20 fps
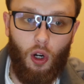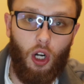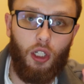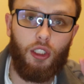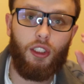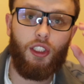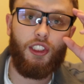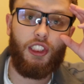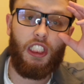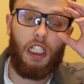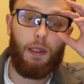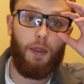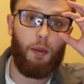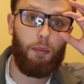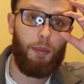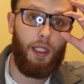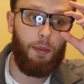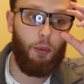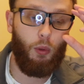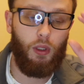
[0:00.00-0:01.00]
are
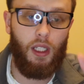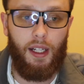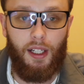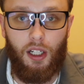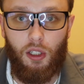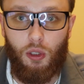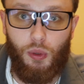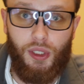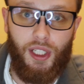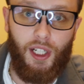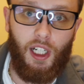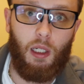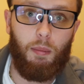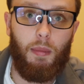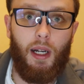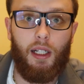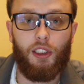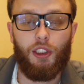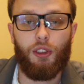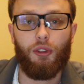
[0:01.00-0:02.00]
legitimate people out here who care
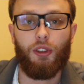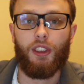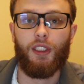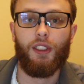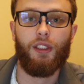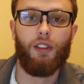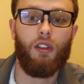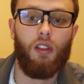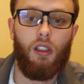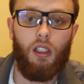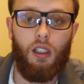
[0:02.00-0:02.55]
about you still.